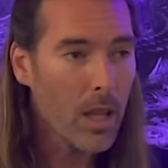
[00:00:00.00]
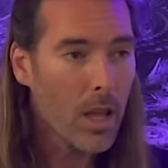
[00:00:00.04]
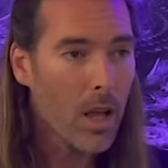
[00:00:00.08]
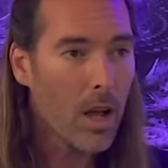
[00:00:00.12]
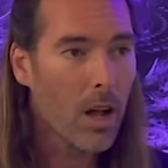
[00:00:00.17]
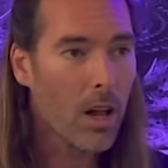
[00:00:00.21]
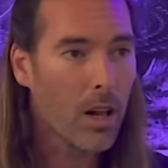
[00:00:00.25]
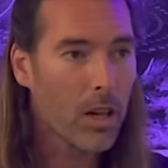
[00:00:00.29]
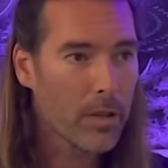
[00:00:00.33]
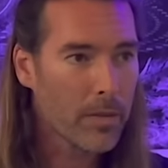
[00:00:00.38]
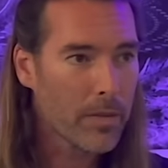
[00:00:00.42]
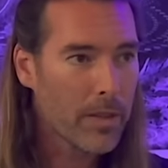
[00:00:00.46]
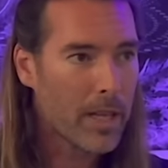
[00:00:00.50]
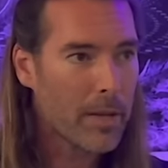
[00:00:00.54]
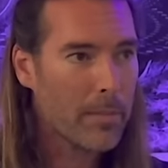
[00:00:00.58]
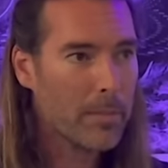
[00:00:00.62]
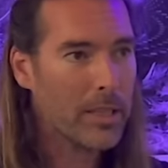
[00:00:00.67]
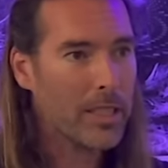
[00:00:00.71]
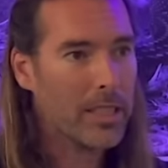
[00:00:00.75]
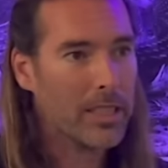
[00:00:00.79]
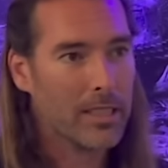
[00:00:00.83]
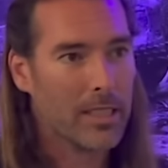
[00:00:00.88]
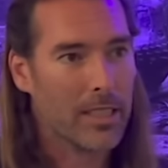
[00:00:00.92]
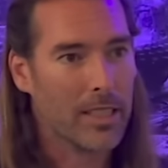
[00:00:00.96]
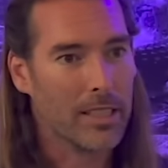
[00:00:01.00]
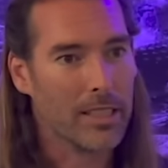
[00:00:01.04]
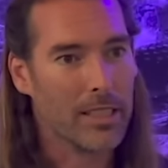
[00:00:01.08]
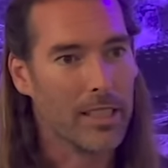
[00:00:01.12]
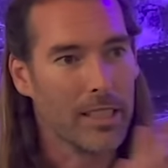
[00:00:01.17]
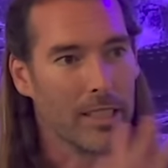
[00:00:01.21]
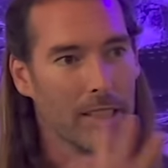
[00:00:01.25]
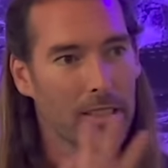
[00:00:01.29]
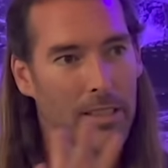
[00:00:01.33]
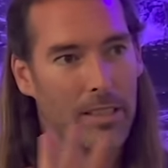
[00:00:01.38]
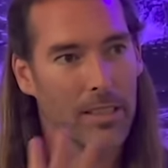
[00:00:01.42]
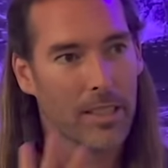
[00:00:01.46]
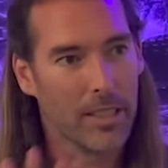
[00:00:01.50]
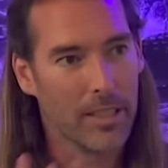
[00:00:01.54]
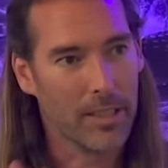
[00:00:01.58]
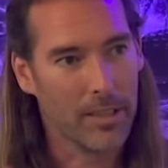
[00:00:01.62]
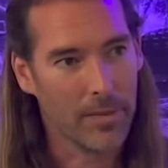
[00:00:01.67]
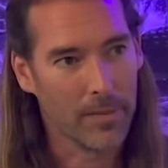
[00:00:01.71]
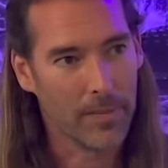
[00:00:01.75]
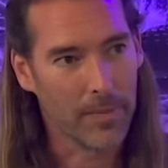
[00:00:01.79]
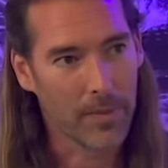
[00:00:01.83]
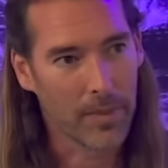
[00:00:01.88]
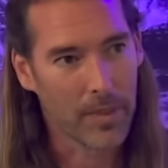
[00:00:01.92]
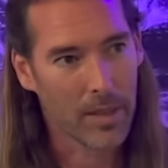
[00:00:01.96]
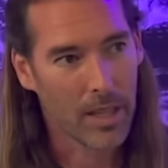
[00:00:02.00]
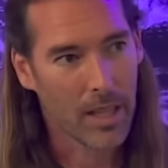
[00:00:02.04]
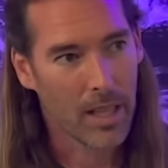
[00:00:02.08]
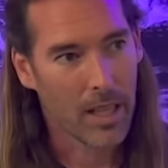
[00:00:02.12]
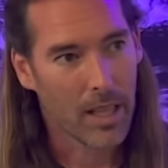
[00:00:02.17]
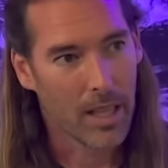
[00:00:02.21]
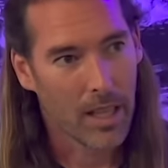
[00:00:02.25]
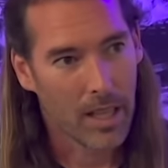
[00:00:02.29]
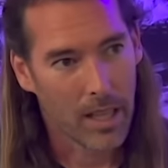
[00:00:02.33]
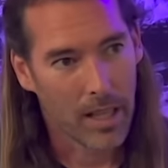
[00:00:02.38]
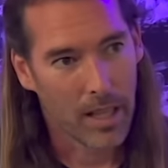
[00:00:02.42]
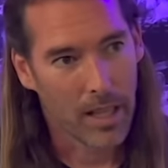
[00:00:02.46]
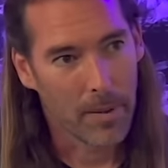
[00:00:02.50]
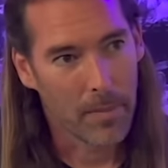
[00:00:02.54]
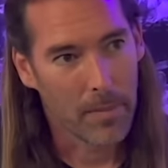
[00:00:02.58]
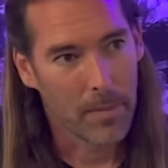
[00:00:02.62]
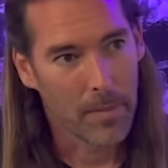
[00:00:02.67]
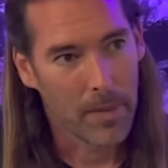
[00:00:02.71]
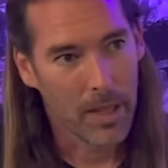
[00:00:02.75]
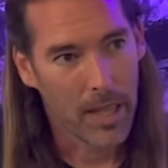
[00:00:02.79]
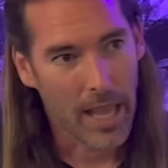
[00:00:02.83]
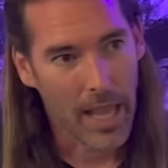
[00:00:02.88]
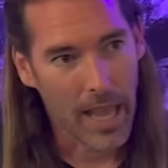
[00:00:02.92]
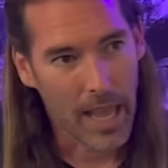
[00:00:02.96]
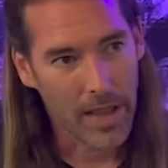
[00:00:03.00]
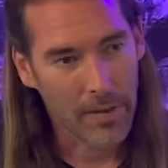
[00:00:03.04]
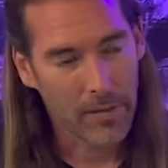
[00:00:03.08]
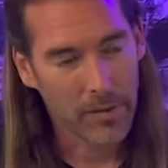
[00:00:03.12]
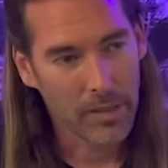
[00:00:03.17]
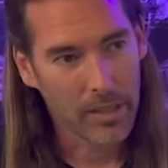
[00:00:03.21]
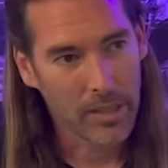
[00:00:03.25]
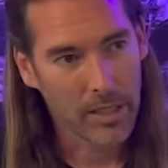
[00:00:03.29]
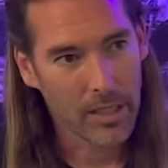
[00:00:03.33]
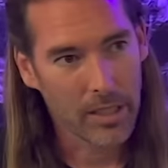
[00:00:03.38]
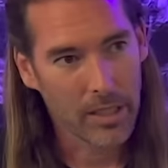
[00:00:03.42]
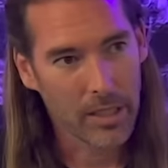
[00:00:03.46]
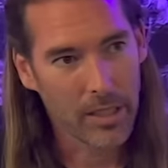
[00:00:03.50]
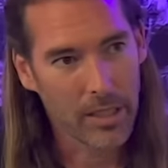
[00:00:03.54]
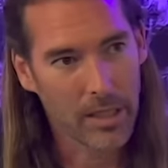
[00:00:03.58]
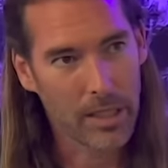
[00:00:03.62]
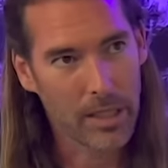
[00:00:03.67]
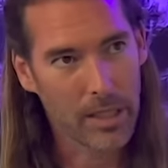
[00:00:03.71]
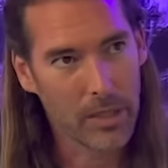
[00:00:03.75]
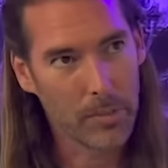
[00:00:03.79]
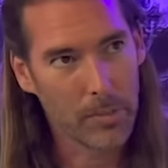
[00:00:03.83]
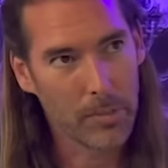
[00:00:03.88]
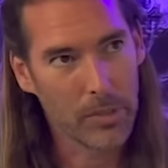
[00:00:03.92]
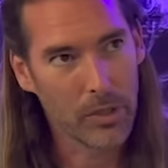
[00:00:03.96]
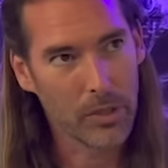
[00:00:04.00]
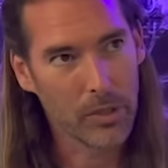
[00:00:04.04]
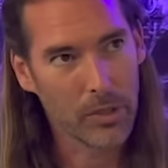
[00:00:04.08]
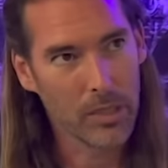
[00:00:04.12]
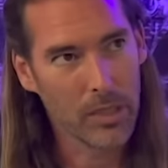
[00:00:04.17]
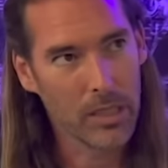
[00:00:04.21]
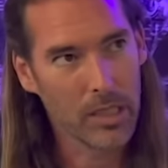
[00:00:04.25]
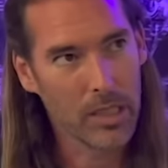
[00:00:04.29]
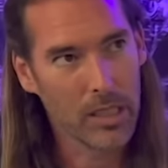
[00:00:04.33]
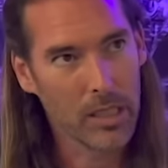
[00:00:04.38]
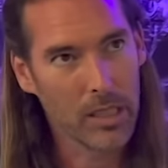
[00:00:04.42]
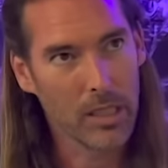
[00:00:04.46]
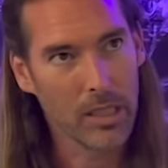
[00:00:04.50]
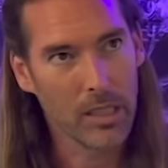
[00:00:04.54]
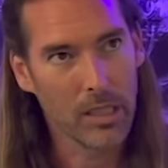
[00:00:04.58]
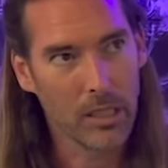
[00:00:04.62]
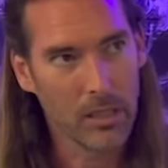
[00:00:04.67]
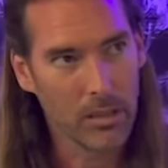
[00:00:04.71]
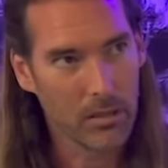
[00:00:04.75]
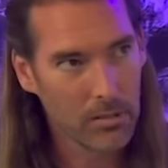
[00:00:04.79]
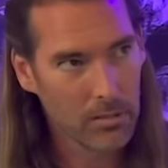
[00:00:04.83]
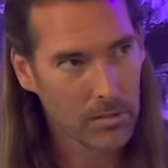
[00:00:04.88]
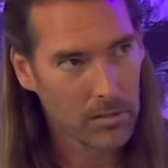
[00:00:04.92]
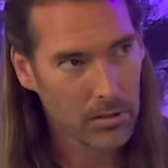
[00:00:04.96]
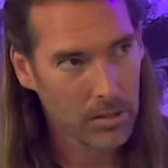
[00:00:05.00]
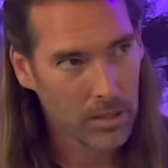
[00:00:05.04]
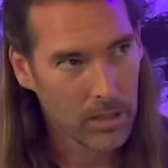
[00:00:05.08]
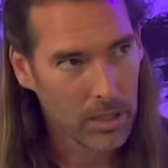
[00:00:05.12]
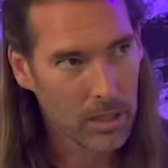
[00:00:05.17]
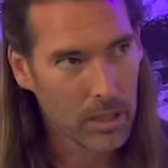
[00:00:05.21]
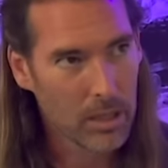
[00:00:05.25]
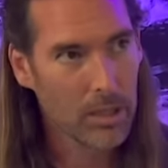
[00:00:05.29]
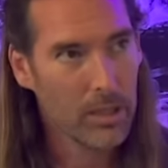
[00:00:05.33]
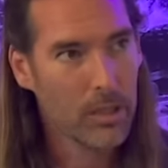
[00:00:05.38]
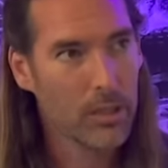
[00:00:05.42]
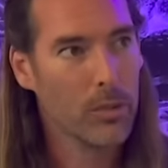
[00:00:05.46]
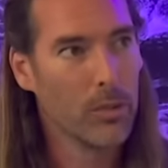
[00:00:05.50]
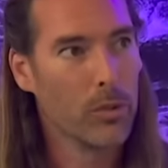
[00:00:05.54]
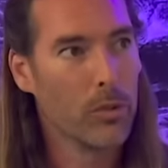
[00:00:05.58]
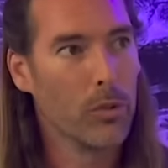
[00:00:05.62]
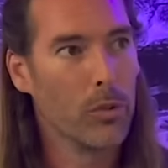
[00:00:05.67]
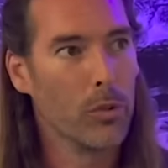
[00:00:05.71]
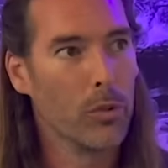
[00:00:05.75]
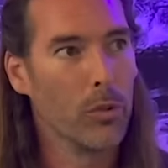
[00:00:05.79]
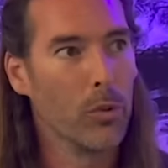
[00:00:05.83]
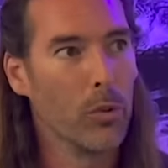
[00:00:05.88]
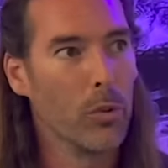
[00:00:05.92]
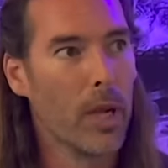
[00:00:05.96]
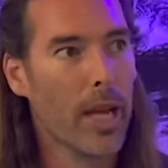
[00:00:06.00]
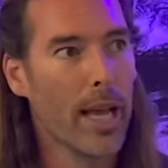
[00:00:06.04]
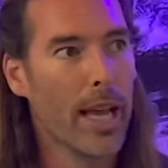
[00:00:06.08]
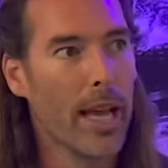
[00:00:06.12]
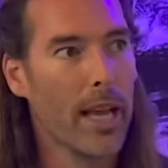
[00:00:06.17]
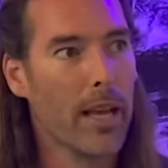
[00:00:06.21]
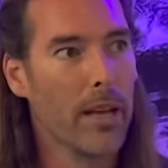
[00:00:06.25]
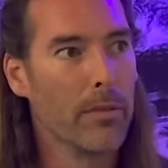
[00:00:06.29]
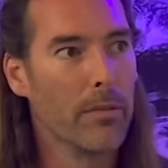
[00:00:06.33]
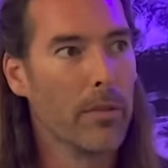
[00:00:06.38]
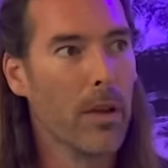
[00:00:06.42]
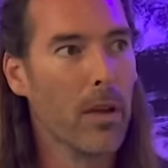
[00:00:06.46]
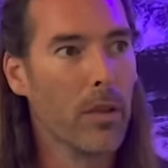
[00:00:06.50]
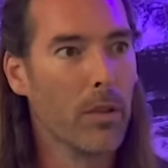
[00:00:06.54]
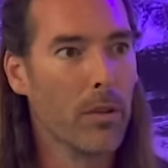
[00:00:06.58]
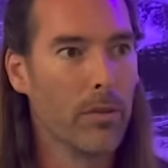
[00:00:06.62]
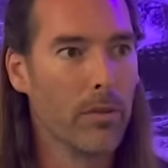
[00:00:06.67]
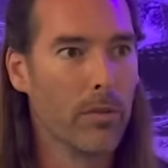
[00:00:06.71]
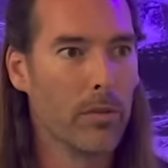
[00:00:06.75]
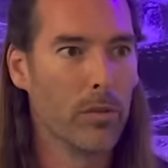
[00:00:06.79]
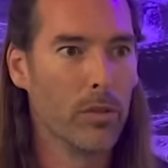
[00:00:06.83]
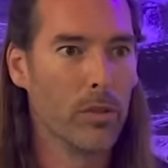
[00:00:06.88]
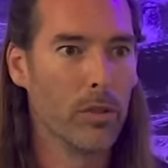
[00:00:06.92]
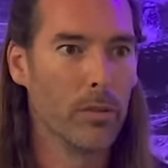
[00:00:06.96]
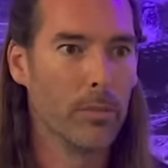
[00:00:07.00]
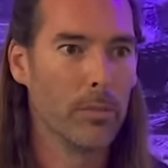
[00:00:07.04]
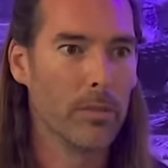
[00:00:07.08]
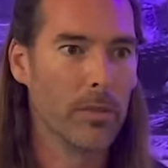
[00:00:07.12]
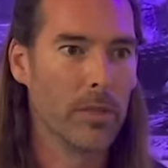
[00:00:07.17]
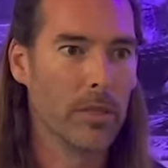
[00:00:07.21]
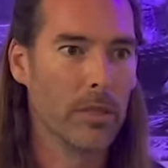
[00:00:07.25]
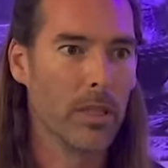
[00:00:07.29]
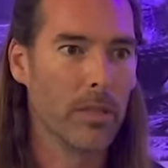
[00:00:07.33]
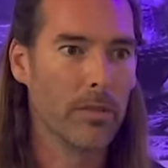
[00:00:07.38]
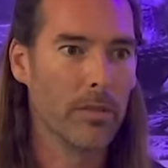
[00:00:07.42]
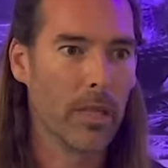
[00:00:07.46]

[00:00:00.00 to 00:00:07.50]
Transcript: all of that being in context, um, having the ability to have other forms of